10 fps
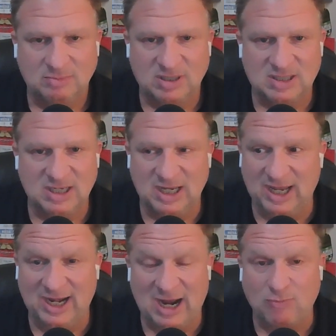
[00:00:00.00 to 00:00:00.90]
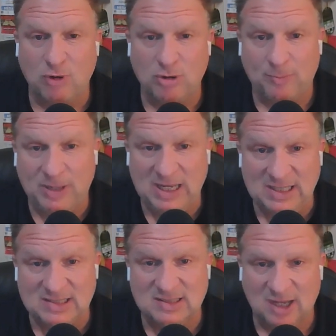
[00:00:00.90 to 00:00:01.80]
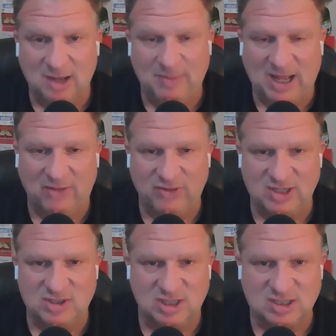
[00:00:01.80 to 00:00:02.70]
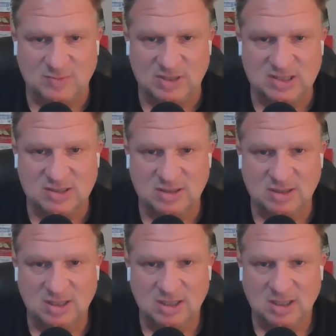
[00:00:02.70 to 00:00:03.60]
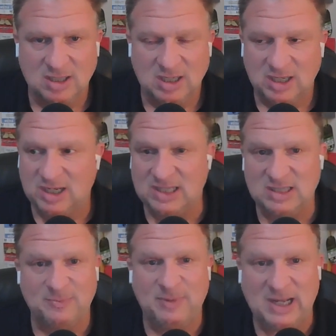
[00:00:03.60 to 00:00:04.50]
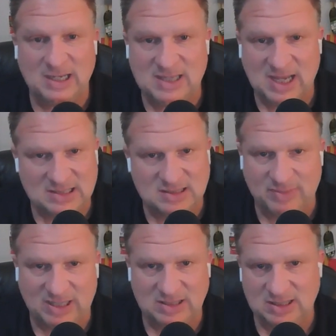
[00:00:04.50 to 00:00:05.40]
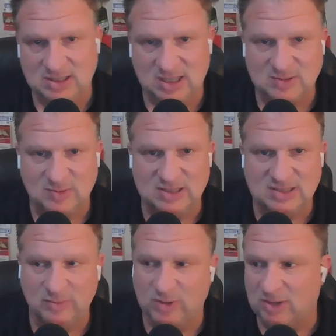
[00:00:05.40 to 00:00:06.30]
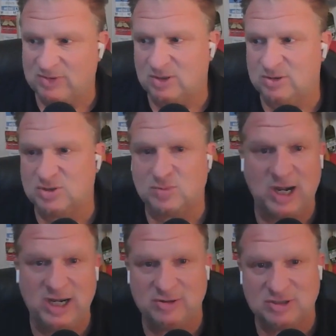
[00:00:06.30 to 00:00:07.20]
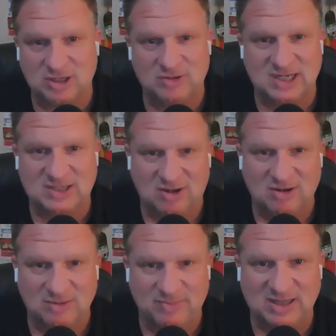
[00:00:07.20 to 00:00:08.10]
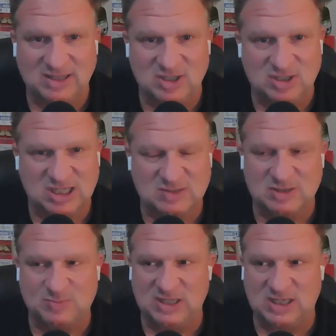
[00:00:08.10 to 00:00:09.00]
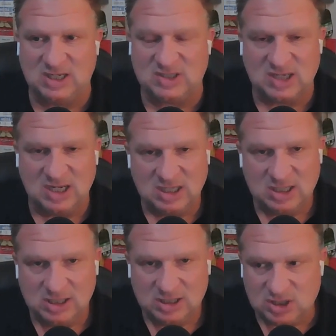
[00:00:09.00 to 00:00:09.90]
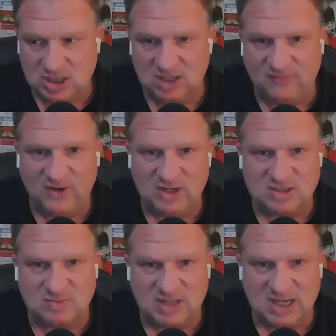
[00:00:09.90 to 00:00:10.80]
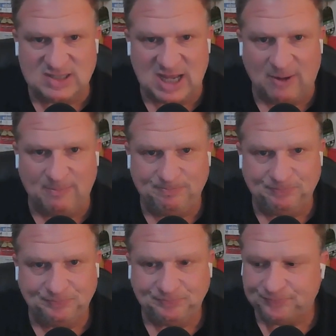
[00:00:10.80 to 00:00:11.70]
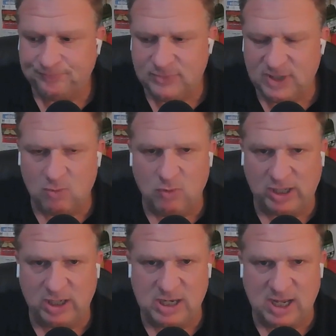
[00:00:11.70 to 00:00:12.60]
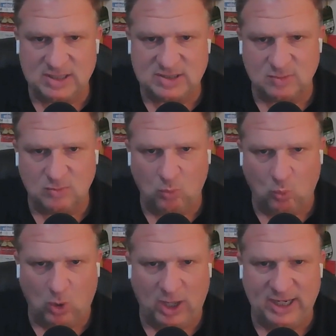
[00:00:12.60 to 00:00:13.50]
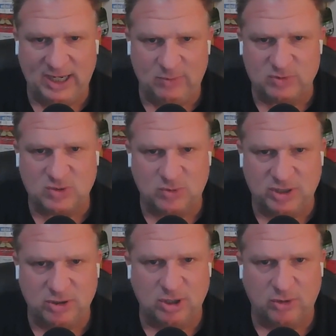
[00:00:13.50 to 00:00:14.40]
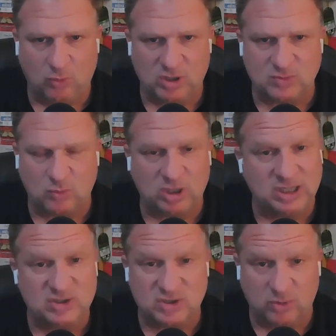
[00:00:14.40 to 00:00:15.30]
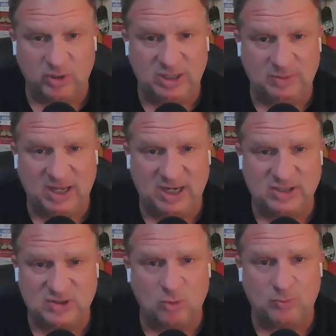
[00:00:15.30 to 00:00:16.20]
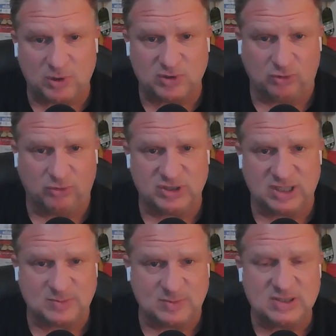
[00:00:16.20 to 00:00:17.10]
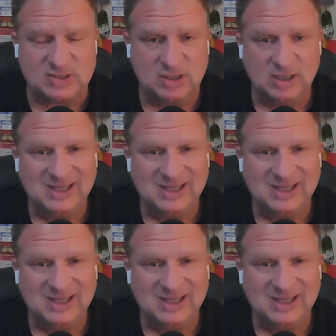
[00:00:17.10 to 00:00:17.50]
But and I wrote a piece about the adjustments. And I did a podcast about the adjustments. And when I was on those radio shows, I talked about the adjustments because Gene had figured some things out, recognized what he was doing a year ago wasn't working. So he made his own personal adjustments